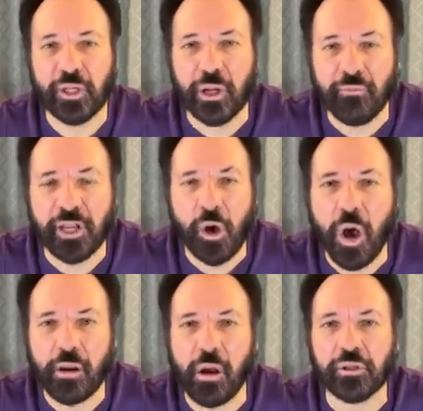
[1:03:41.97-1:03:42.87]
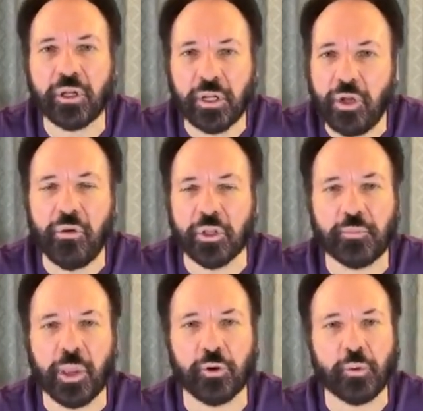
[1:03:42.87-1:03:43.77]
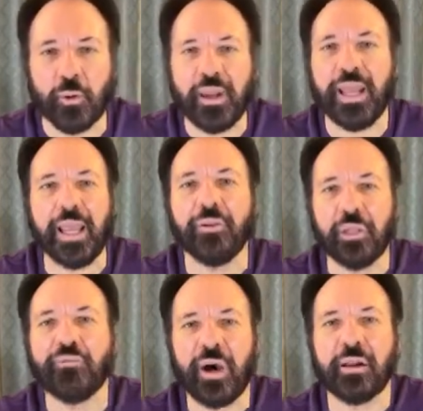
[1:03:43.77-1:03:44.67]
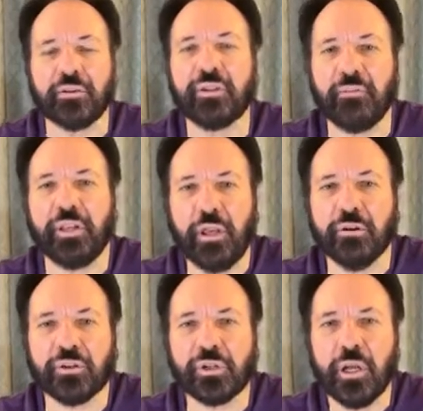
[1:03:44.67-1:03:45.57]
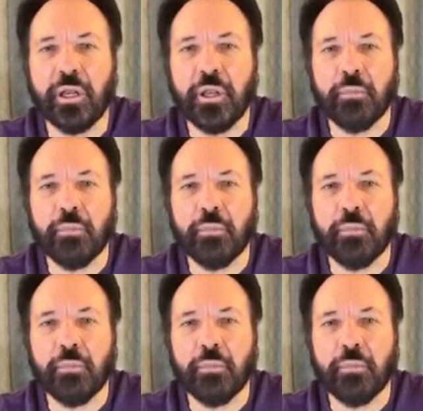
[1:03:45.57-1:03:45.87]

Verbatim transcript: We don't even know how God's going to do this because we're already into the final seven years.